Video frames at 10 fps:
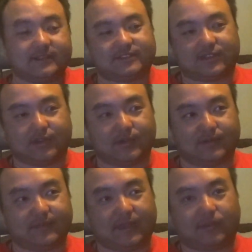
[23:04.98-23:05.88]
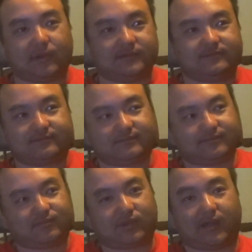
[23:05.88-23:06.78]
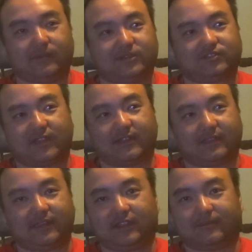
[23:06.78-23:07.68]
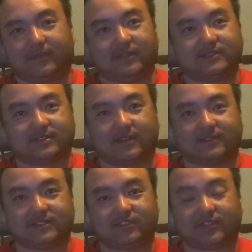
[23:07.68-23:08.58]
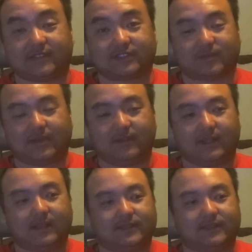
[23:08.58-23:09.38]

So they were probably trying to eat up these sea trout as well.